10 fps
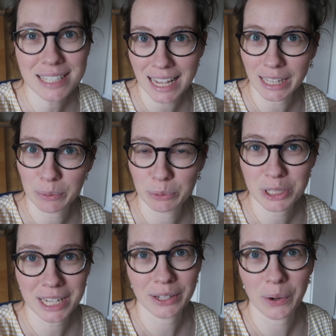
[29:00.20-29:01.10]
the daily
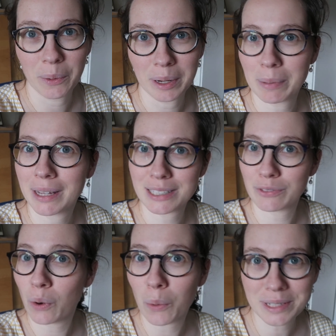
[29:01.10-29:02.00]
routine going because
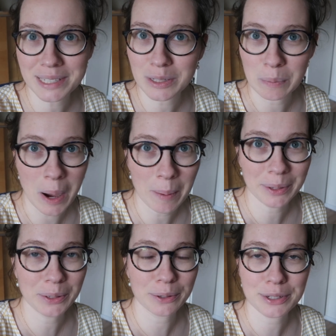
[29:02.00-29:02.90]
of course as a
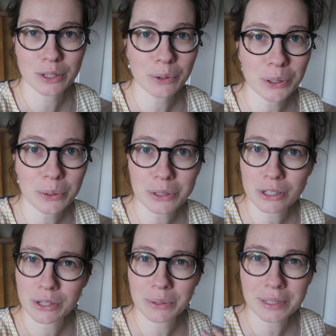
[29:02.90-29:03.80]
mama you're so
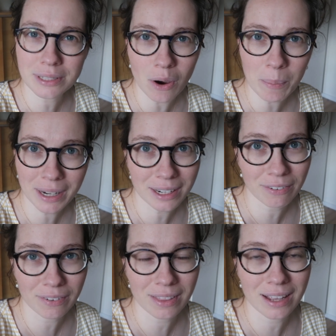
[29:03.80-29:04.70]
used to doing so many
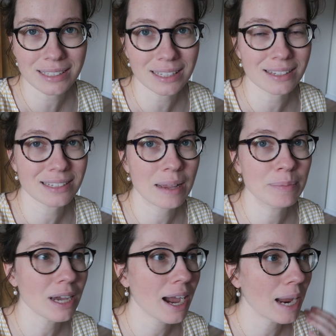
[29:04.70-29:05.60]
different things at the
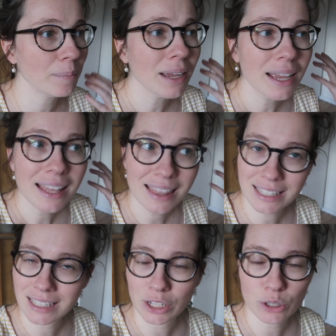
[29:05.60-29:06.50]
same time
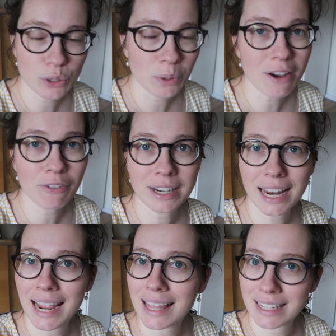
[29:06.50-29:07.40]
things that you do every
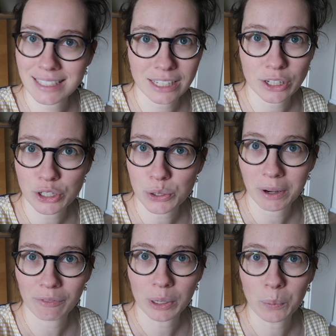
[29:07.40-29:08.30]
day things that you
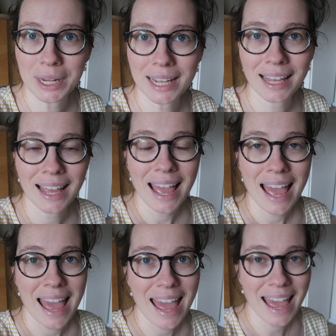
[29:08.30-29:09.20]
do every week
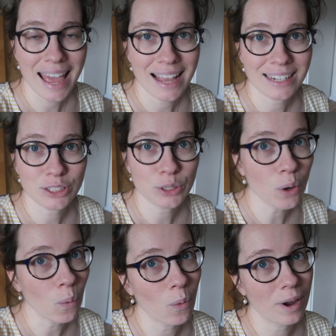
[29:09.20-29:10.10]
and you
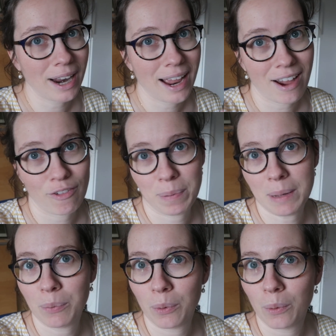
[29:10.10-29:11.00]
don't want to have
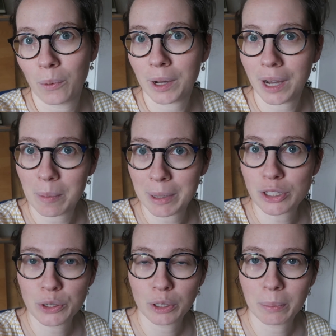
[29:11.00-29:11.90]
people
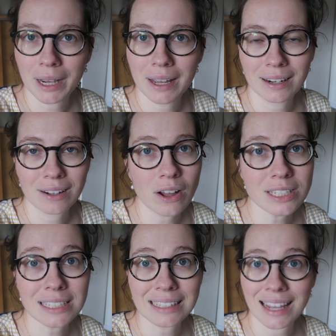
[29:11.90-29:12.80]
coming to your bed and
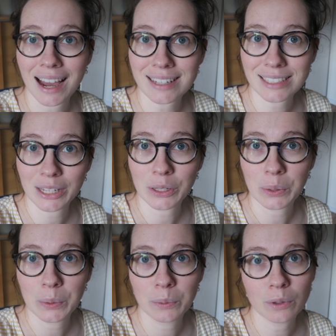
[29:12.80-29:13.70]
constantly asking
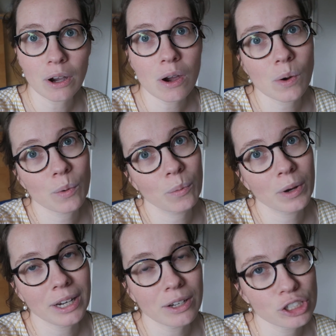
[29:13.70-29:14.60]
you oh
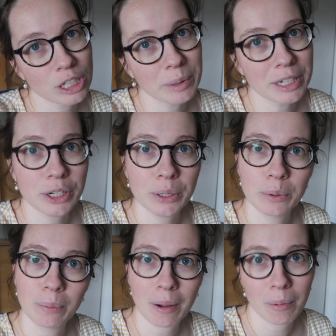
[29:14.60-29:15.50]
what else shall we
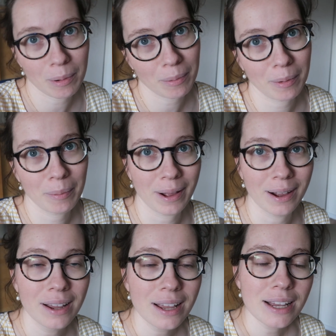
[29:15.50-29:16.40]
do blah blah blah
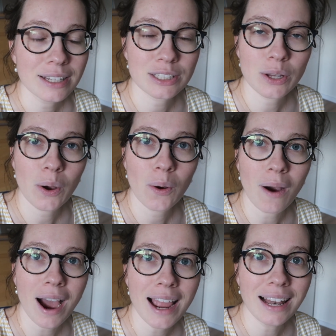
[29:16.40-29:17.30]
blah
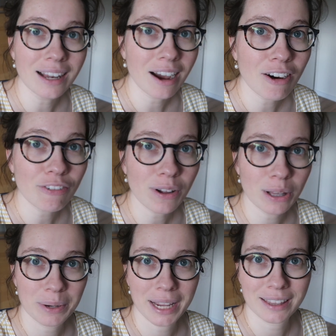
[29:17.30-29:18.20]
so I love
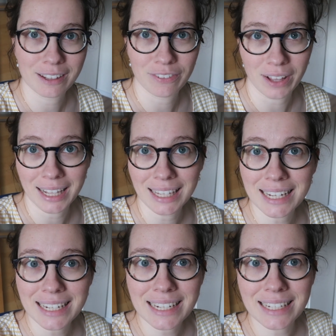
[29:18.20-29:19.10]
following the Fly
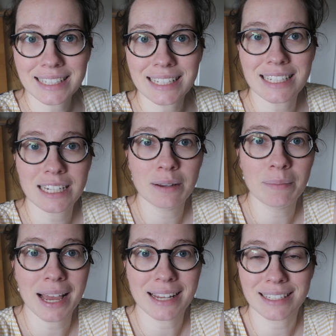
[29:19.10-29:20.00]
Lady
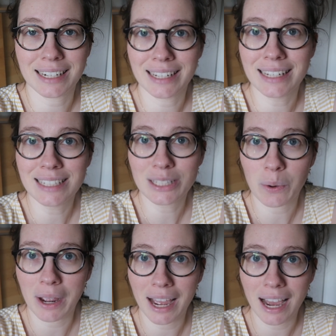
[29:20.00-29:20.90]
system as it is.
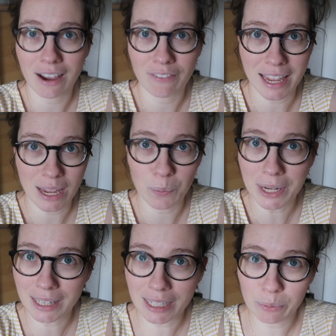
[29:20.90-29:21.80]
So I have a
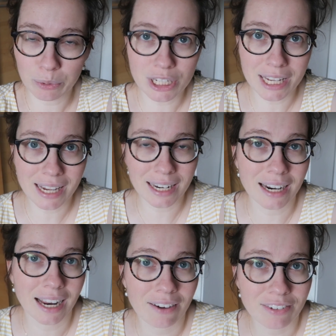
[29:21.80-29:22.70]
weekly routine
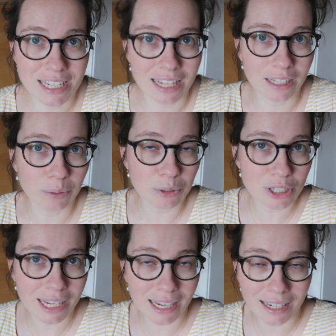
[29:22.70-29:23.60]
and I have a daily
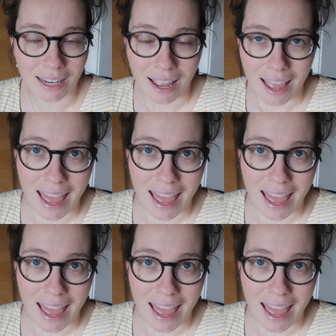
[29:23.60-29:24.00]
routine.